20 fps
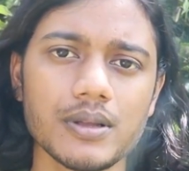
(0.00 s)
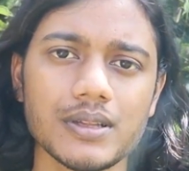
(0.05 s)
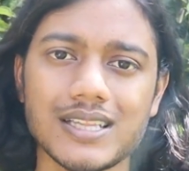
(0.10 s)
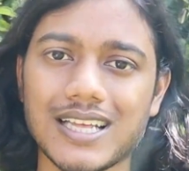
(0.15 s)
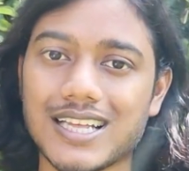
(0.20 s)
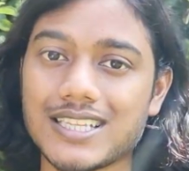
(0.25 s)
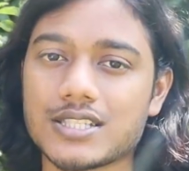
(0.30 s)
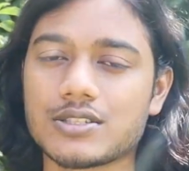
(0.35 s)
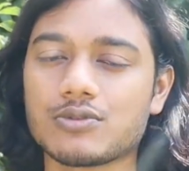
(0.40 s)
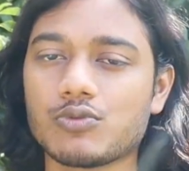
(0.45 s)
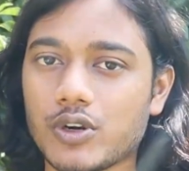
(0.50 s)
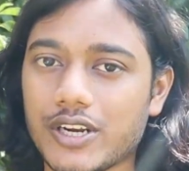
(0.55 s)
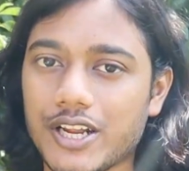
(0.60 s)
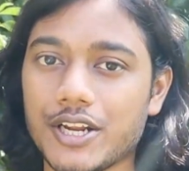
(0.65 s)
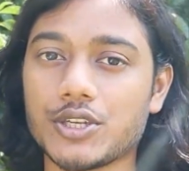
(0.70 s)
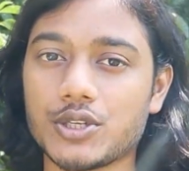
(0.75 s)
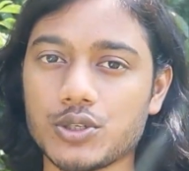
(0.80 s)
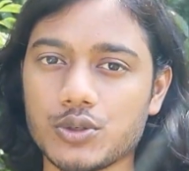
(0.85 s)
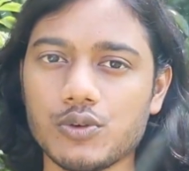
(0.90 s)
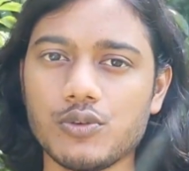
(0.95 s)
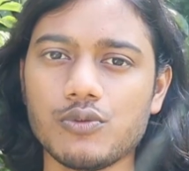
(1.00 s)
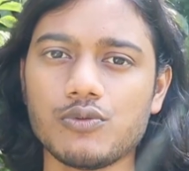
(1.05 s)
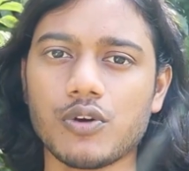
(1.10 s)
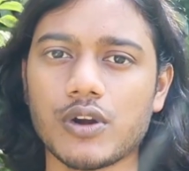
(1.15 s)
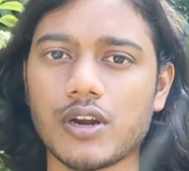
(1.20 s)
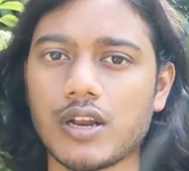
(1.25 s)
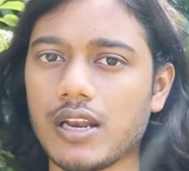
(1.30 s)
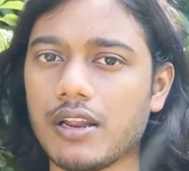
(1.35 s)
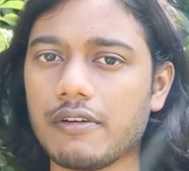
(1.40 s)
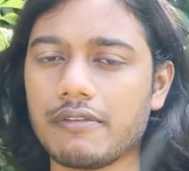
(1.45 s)
That's what I do
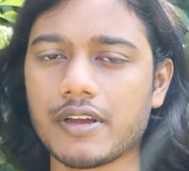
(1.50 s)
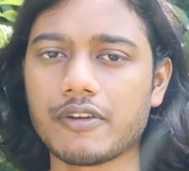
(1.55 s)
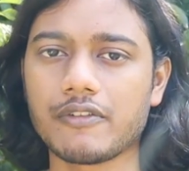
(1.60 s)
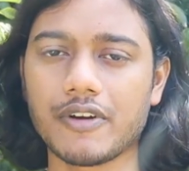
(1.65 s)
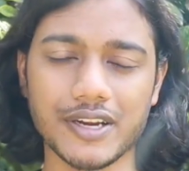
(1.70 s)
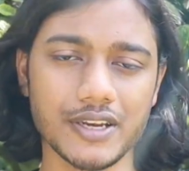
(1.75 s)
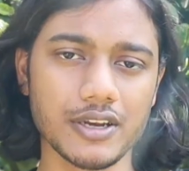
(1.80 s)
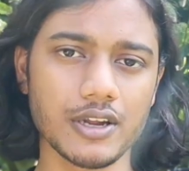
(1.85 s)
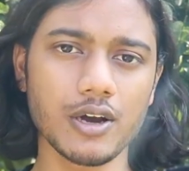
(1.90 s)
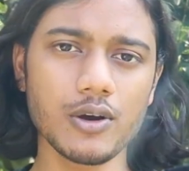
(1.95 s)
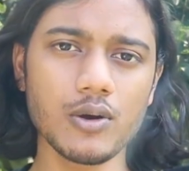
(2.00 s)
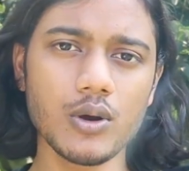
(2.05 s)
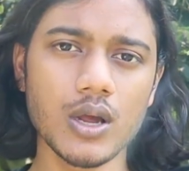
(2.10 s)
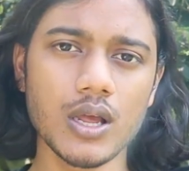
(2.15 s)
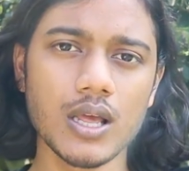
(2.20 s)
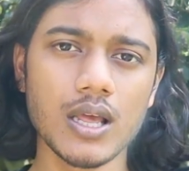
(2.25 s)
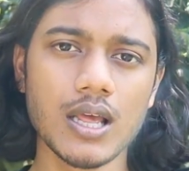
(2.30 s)
for a living right now.